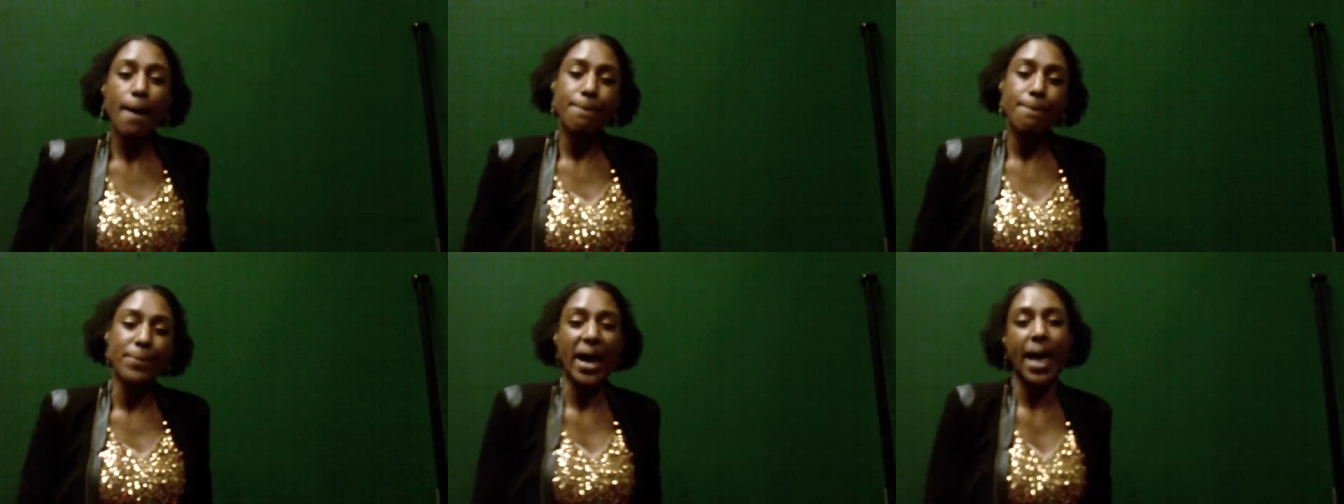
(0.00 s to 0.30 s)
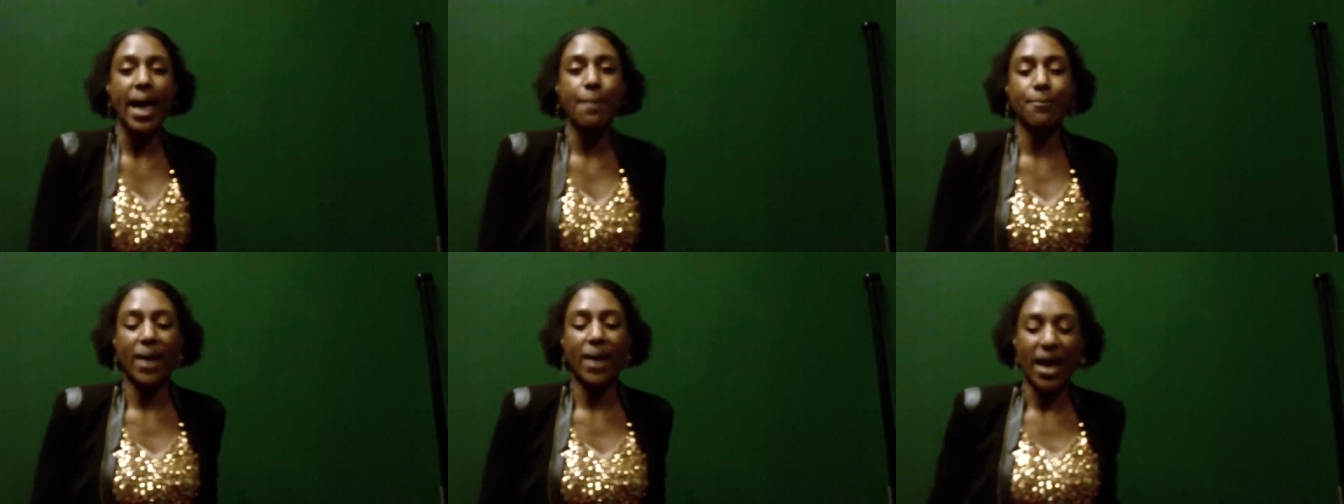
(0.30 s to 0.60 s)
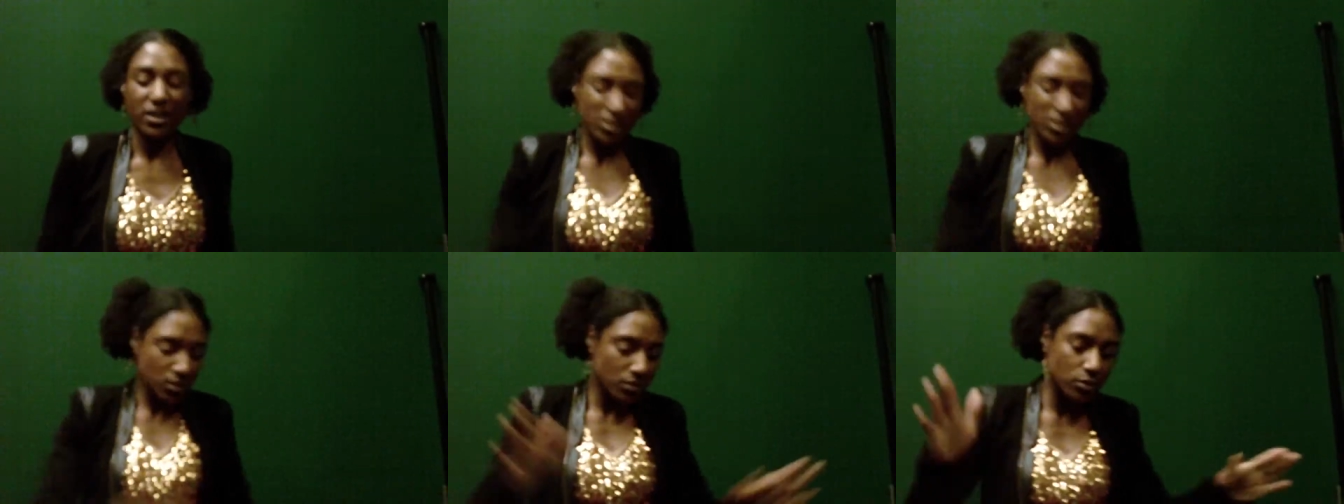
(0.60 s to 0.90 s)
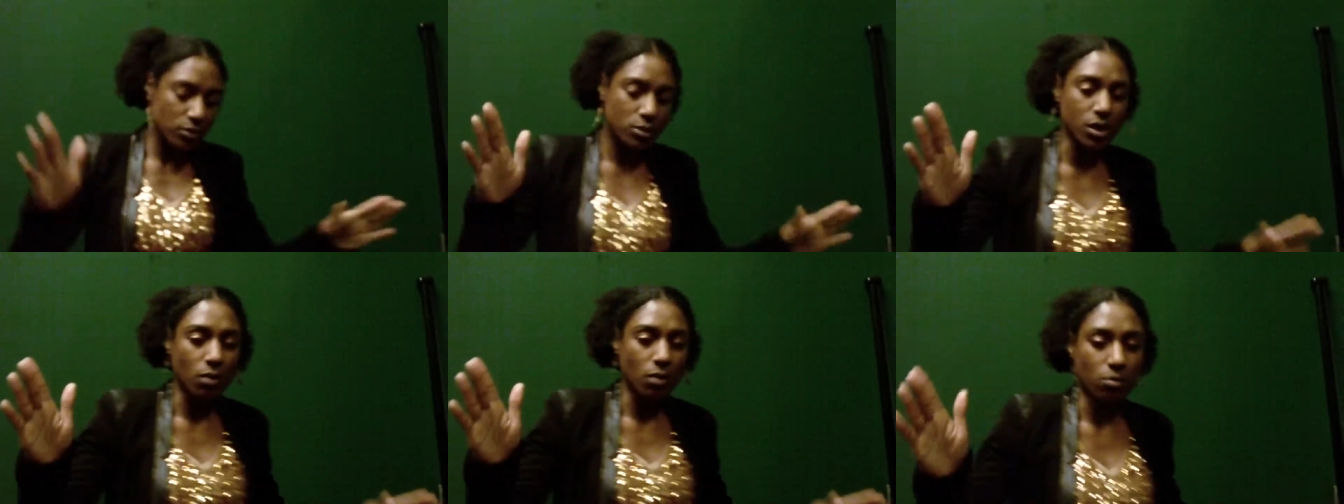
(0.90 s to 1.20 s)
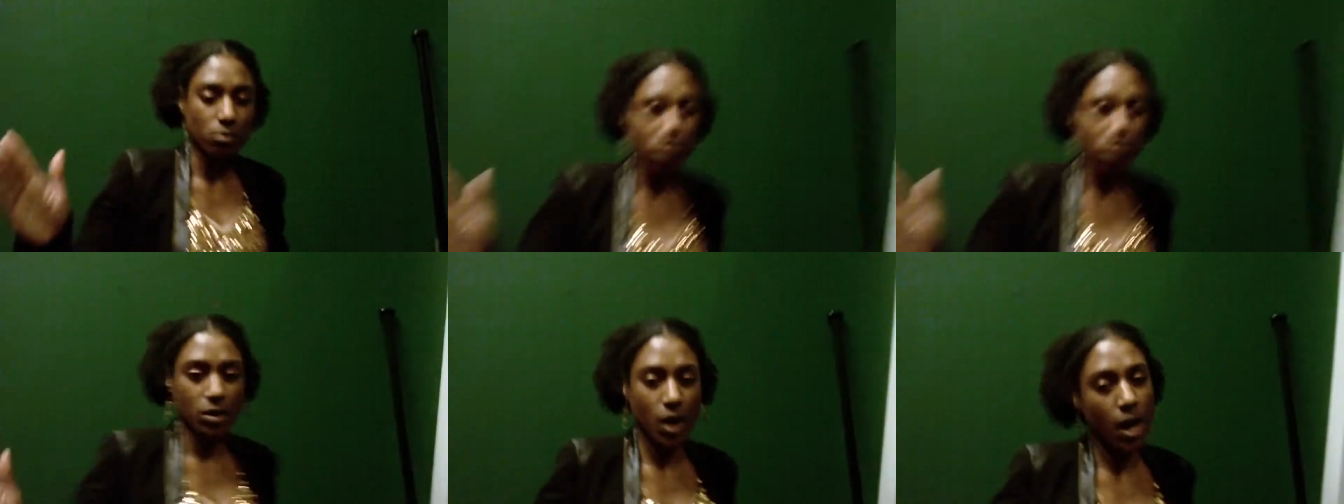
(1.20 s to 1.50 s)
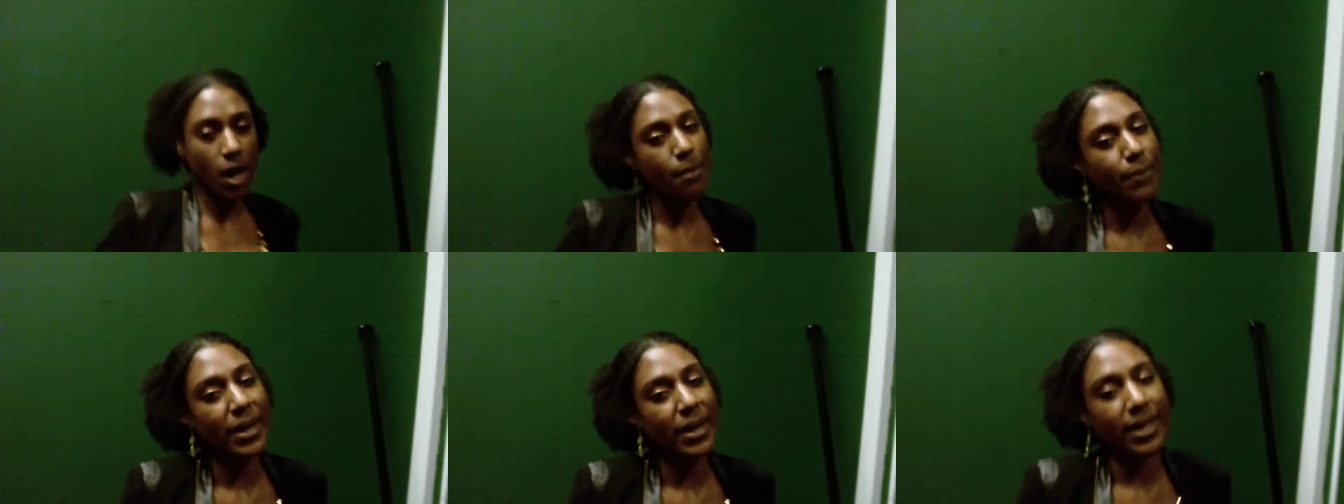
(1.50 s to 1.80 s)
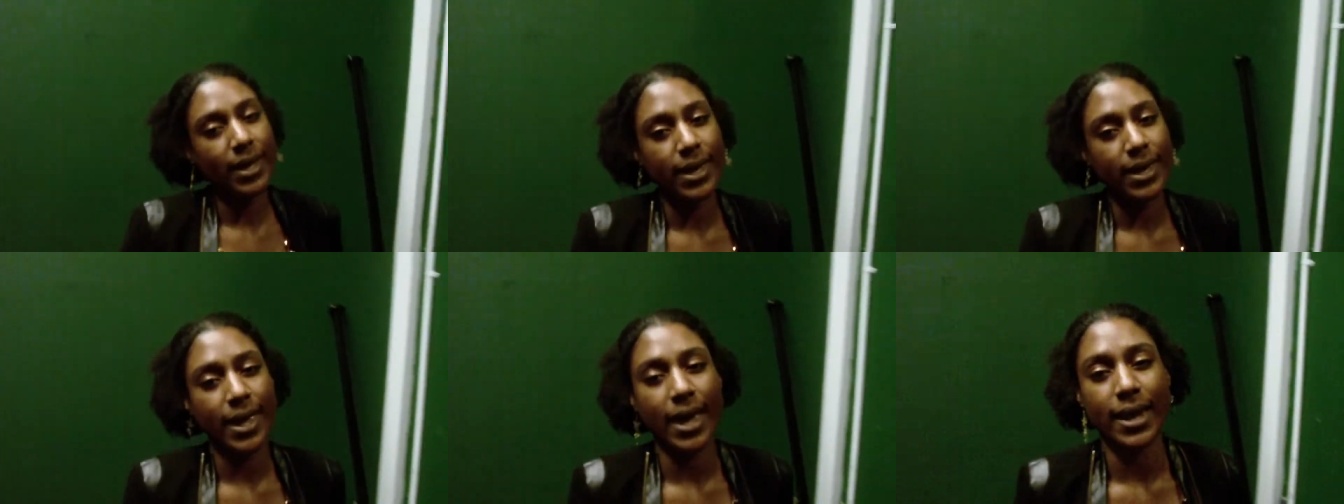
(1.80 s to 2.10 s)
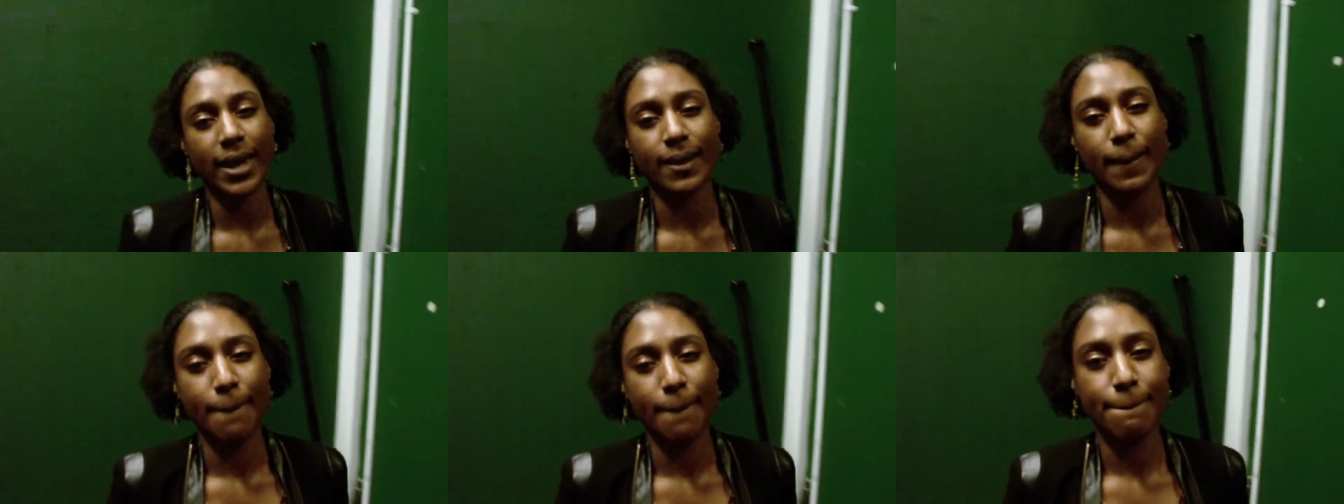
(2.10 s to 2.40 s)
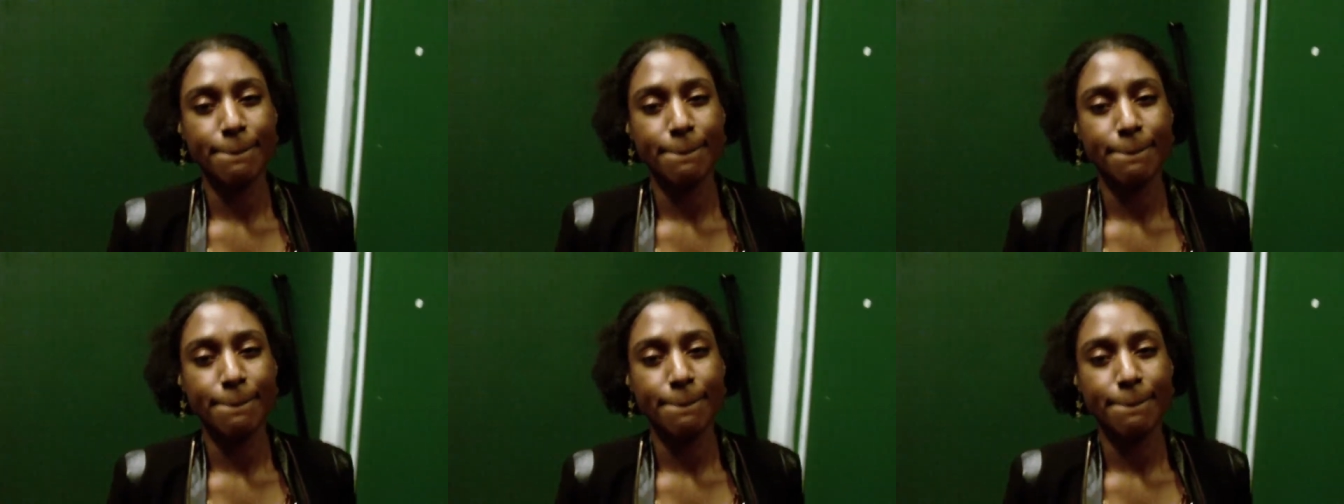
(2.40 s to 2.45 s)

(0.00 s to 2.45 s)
Bye bye, don't come back again.